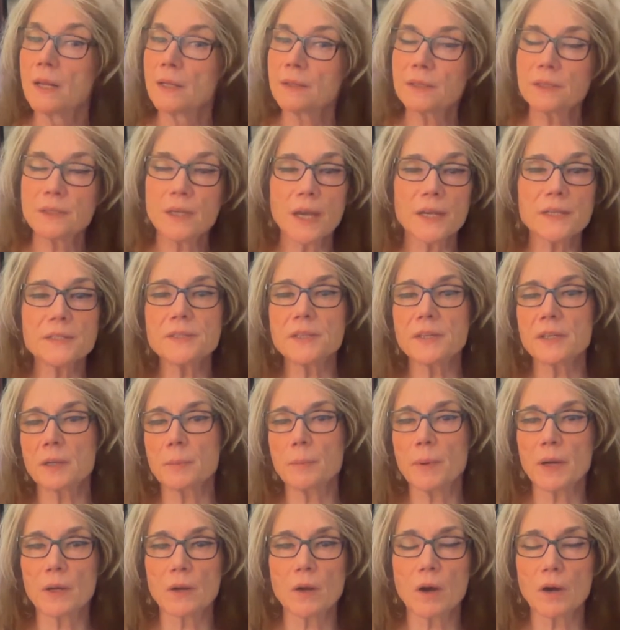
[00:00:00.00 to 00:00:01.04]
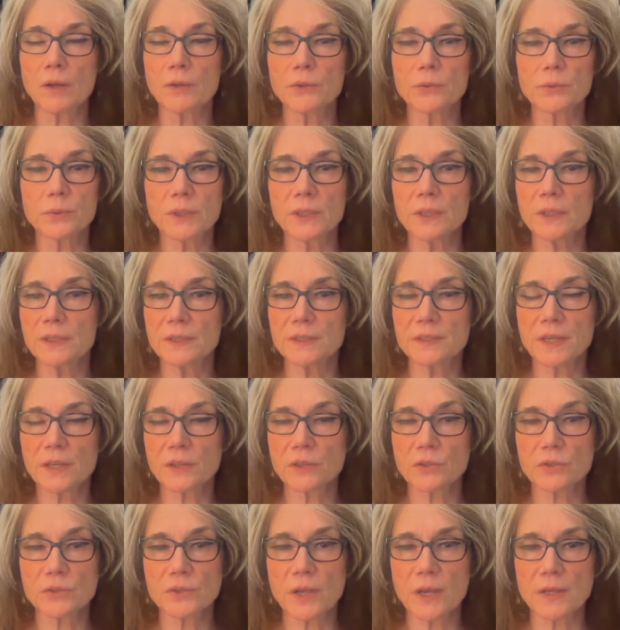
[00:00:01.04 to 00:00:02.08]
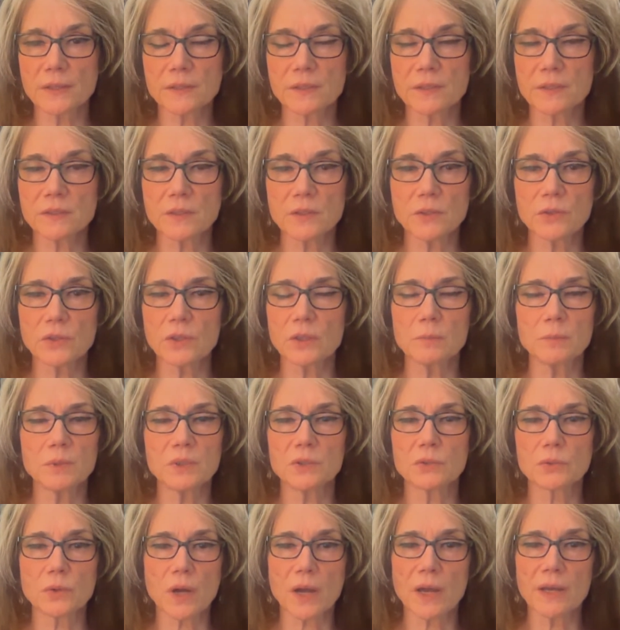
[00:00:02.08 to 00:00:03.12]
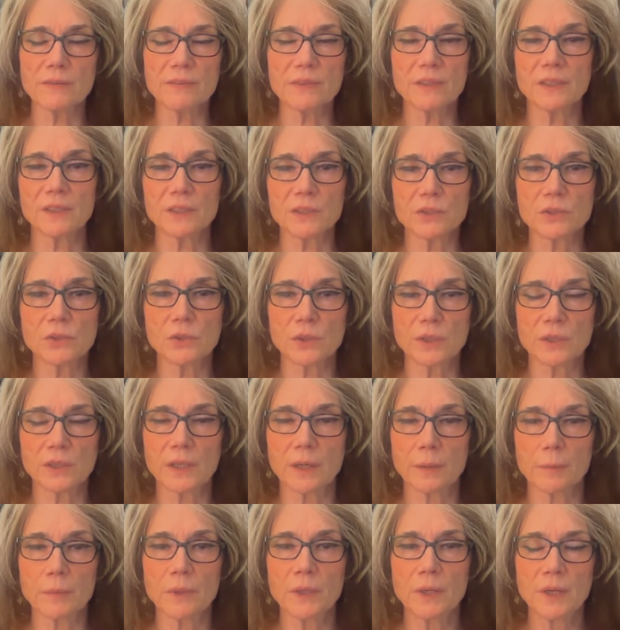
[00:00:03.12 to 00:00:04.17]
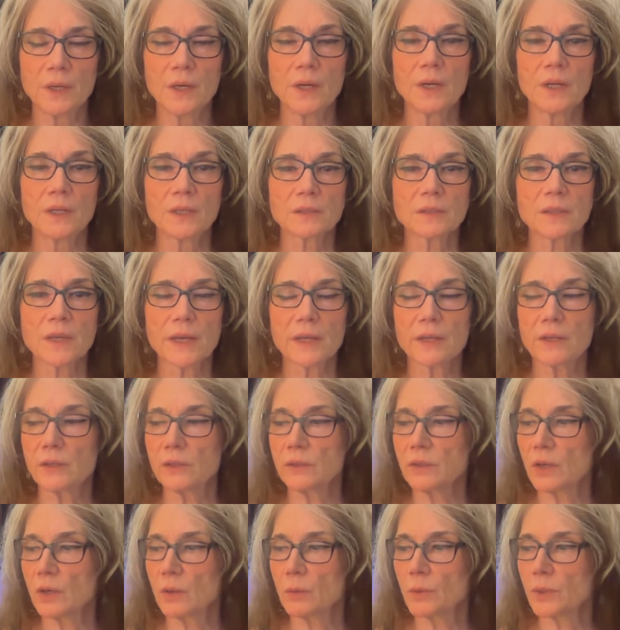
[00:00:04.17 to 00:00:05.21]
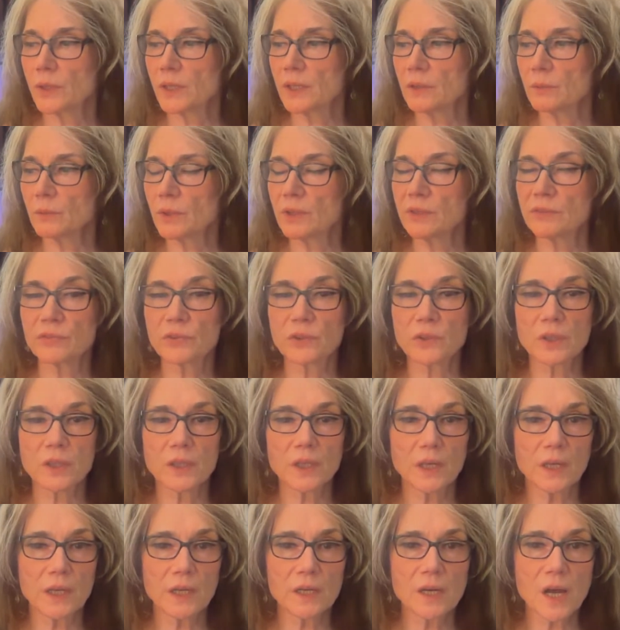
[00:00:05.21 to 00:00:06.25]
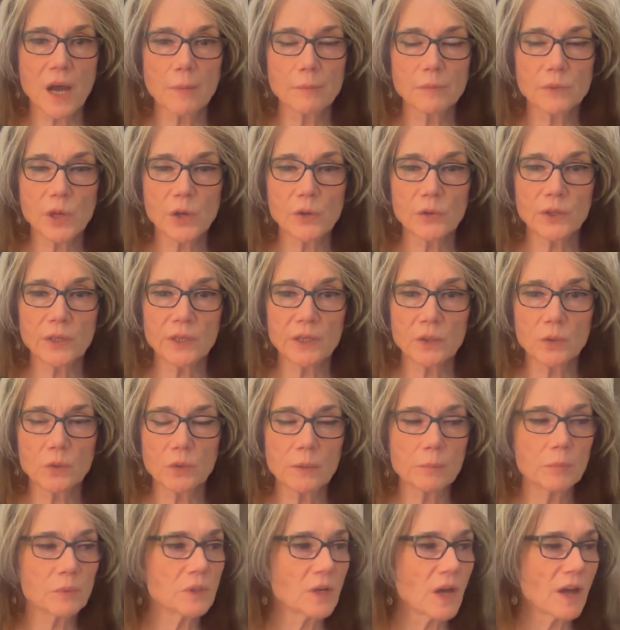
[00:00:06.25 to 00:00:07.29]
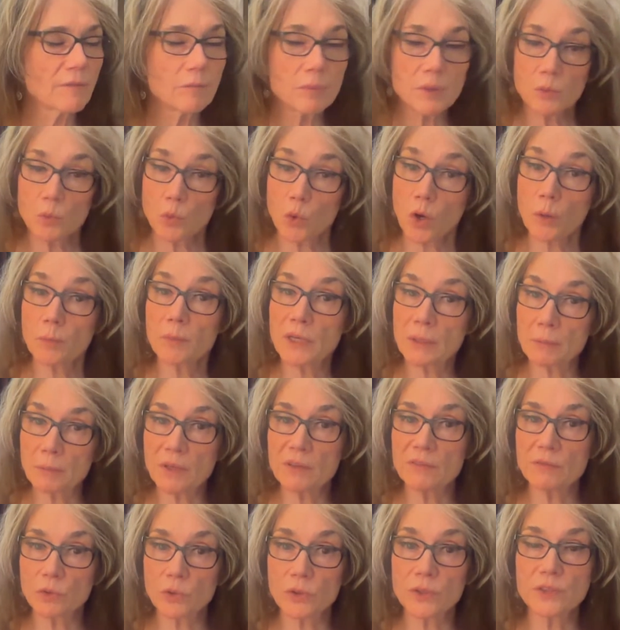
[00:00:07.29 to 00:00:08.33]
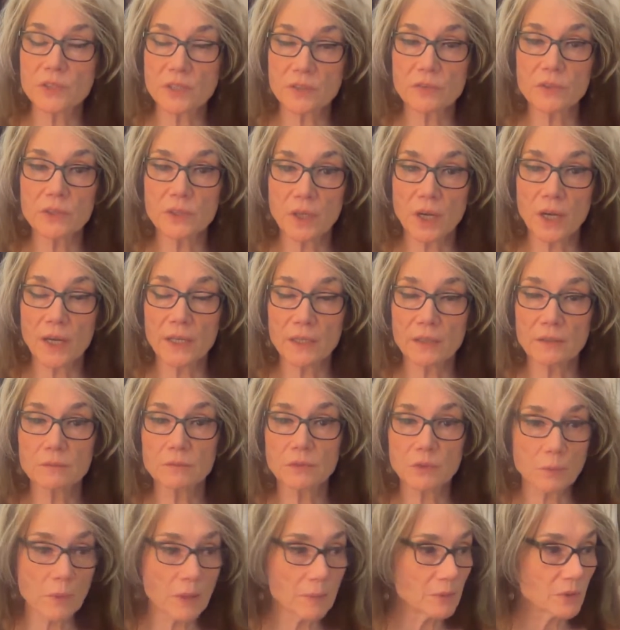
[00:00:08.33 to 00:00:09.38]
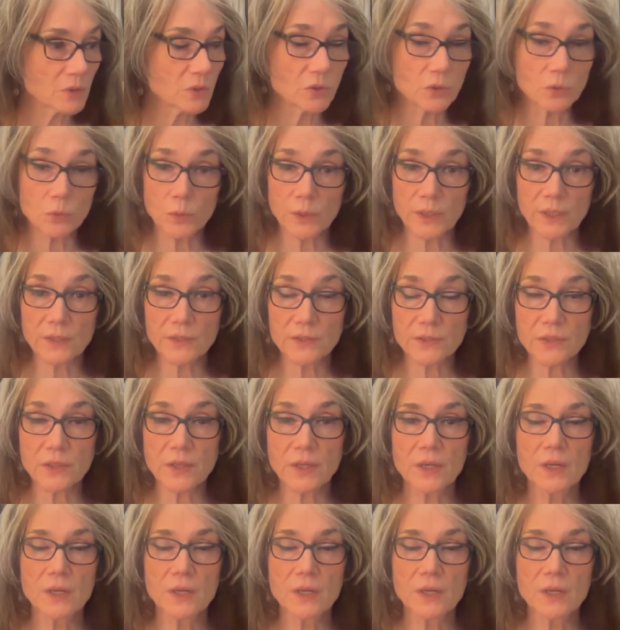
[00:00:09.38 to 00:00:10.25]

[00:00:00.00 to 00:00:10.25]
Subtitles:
nice thing about all 3 of these exercises is you can be driving and doing them. Like, we're getting ready for a gig. I'm loading equipment. I've been warming up my voice every night for maybe 2 weeks,